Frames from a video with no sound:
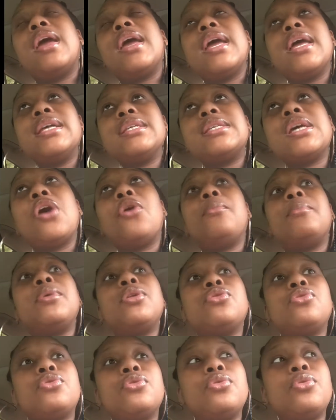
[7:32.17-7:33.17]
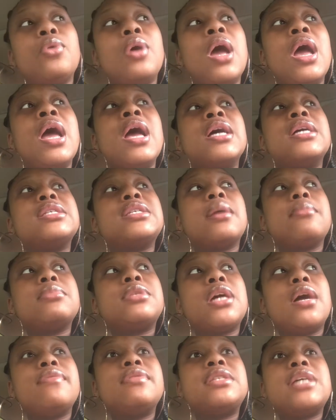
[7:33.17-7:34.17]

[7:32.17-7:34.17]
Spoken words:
It's helped me through some tough